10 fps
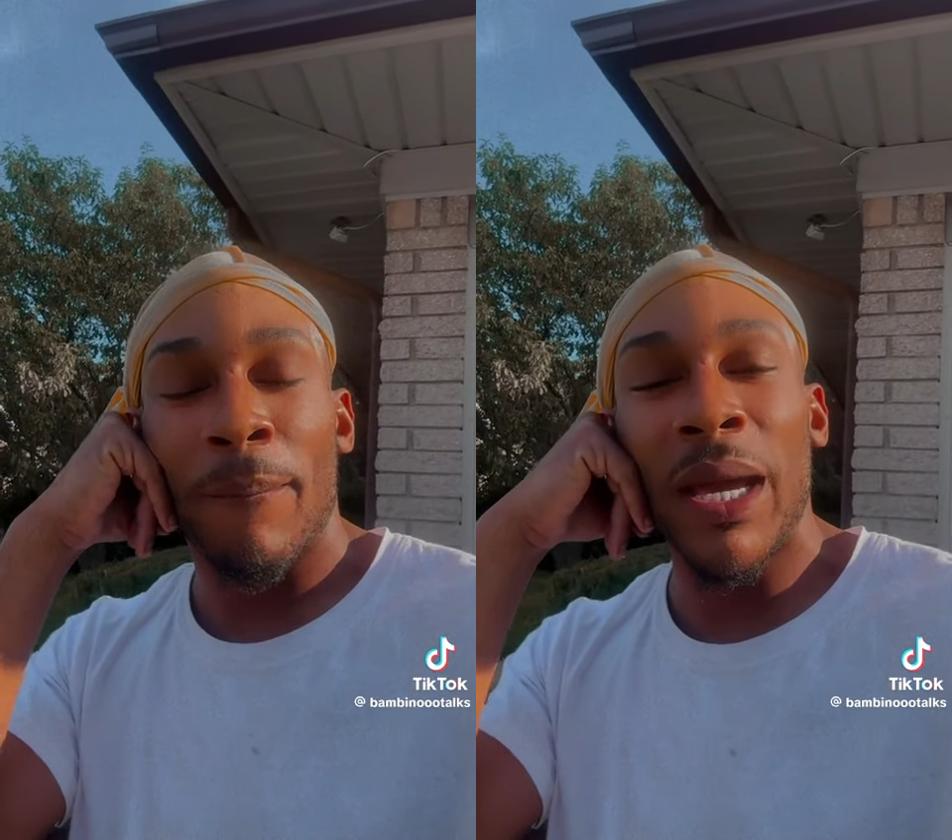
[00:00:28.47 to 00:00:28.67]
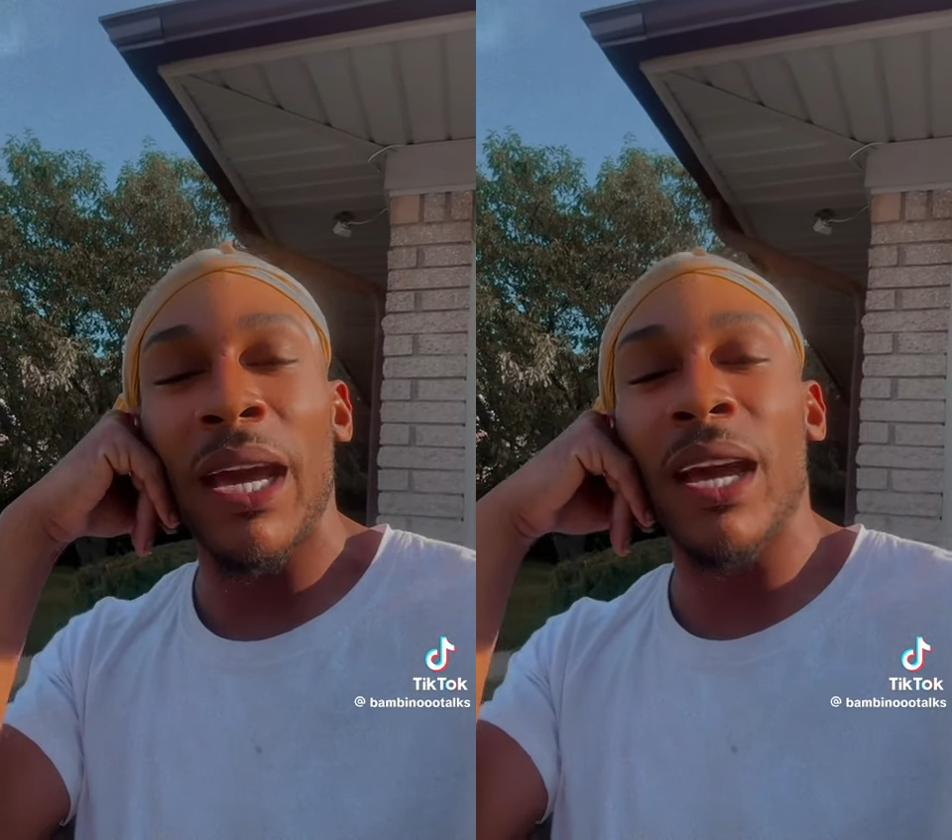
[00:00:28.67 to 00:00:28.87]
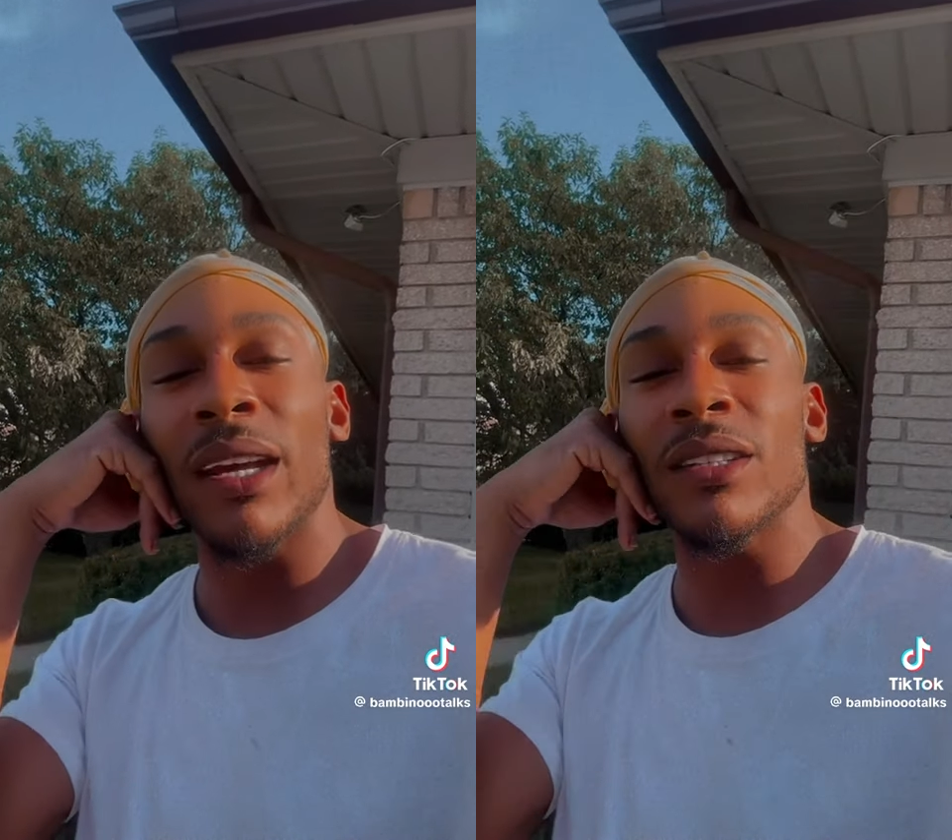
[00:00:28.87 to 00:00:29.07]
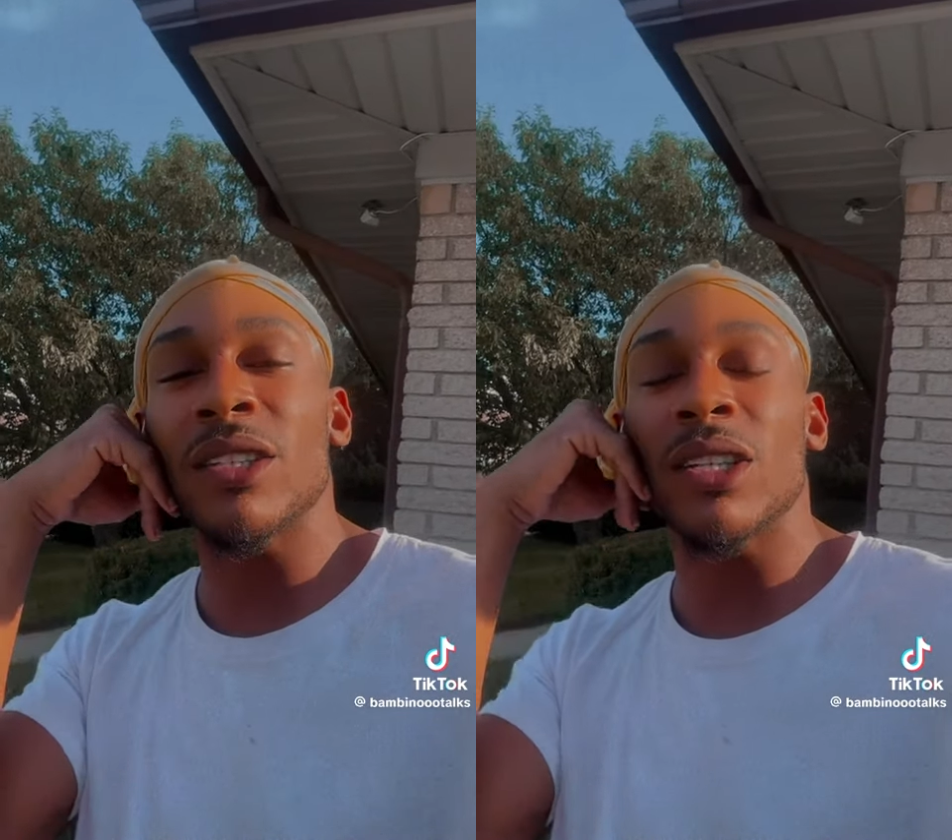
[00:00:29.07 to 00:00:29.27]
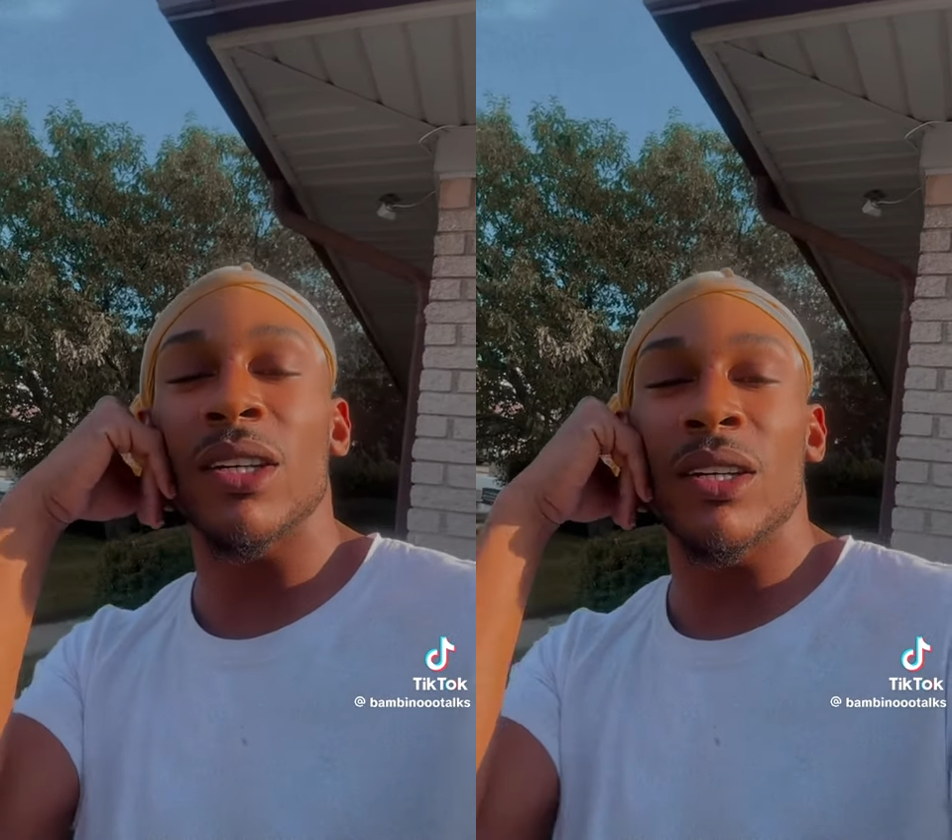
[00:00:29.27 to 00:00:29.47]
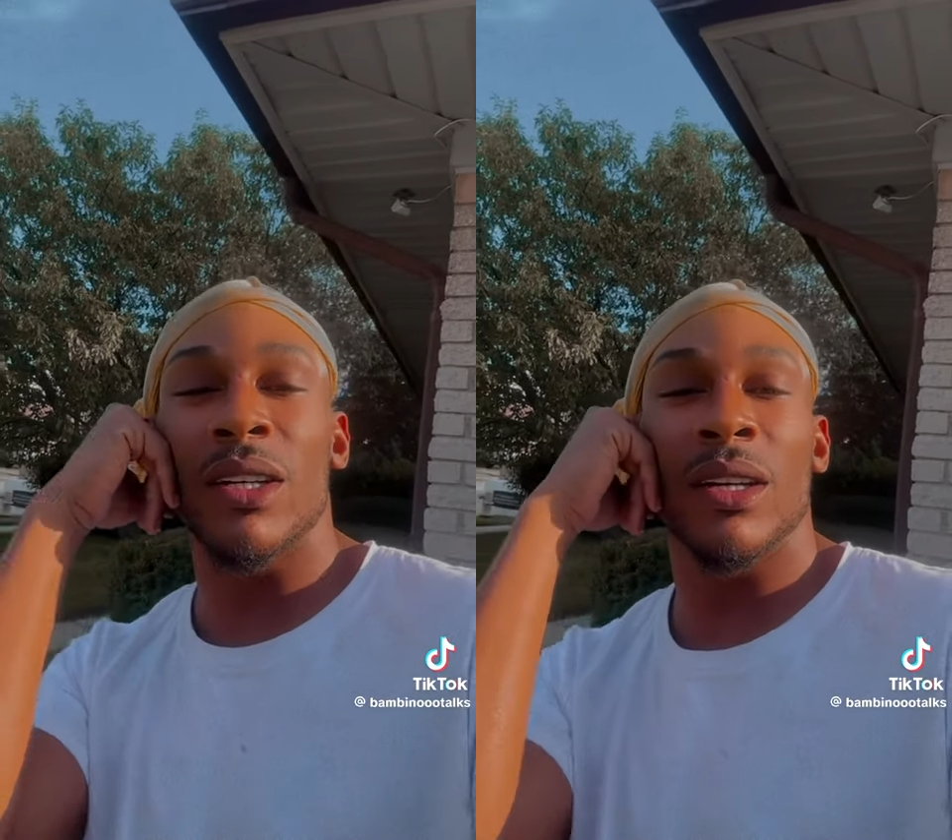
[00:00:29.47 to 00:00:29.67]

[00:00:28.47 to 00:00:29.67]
Bitch.